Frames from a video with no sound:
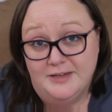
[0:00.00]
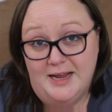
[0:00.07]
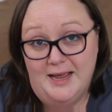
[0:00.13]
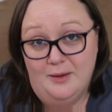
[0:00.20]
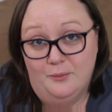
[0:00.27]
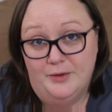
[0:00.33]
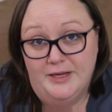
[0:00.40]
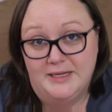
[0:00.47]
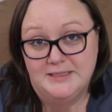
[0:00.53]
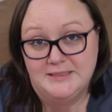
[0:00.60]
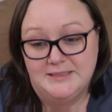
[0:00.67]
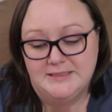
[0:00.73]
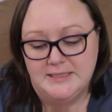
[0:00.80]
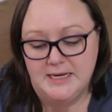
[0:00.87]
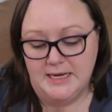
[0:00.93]
And we can
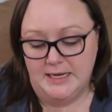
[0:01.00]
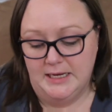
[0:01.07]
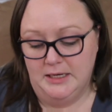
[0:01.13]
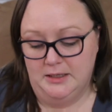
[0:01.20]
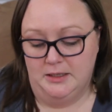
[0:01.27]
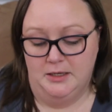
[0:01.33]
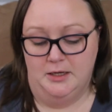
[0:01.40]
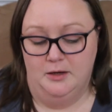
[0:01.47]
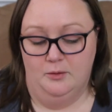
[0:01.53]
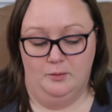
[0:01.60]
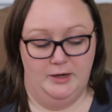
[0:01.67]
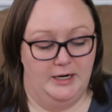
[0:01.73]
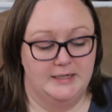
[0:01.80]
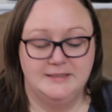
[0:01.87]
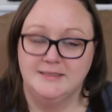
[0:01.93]
see
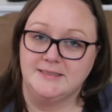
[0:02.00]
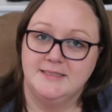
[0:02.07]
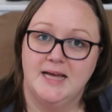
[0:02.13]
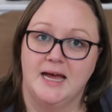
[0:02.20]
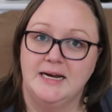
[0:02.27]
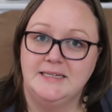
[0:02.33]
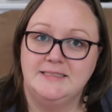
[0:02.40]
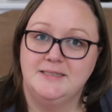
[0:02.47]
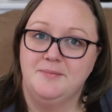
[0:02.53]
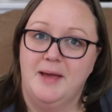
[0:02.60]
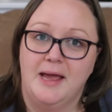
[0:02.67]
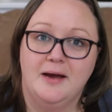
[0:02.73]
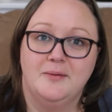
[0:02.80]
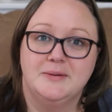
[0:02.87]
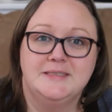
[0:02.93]
what I've decided to
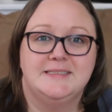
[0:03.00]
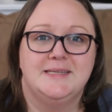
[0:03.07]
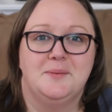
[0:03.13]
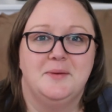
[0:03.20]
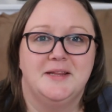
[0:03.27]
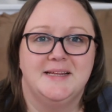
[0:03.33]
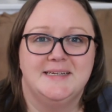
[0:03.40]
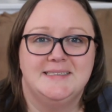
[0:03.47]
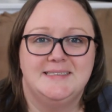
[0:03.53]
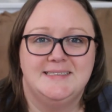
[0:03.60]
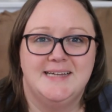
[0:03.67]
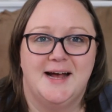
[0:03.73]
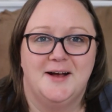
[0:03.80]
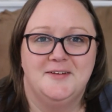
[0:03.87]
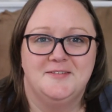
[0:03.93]
make with some of this
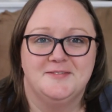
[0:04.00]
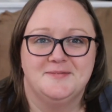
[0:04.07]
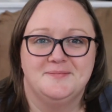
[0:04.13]
stuff.